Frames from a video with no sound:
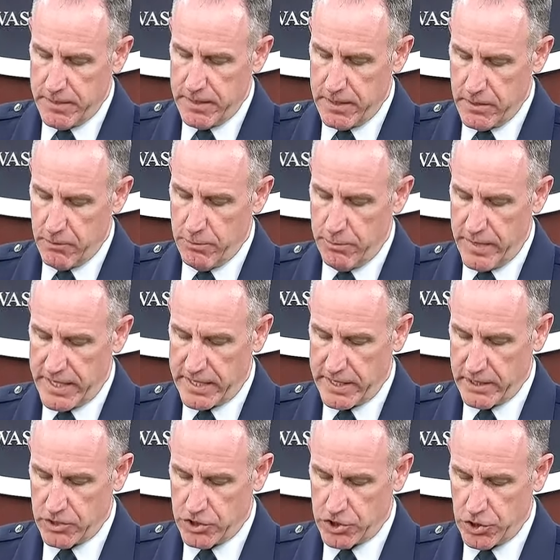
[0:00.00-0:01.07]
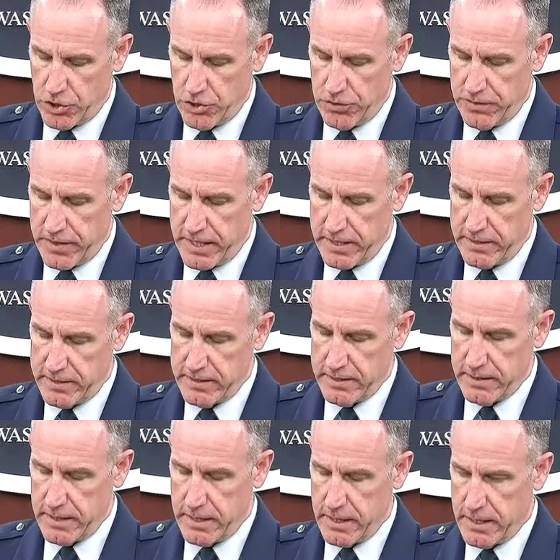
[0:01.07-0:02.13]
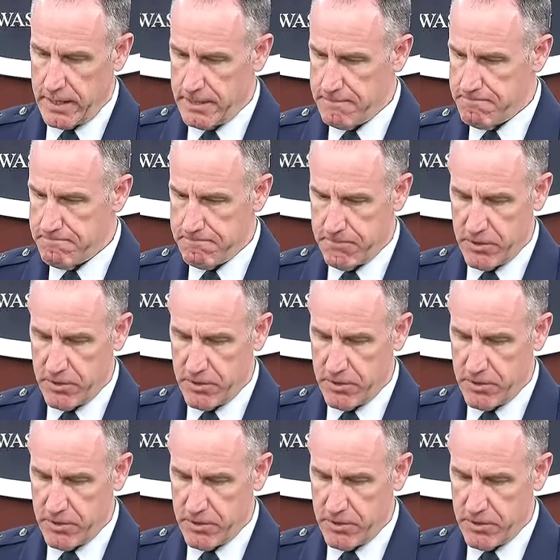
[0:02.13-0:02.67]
you know, making sure that um,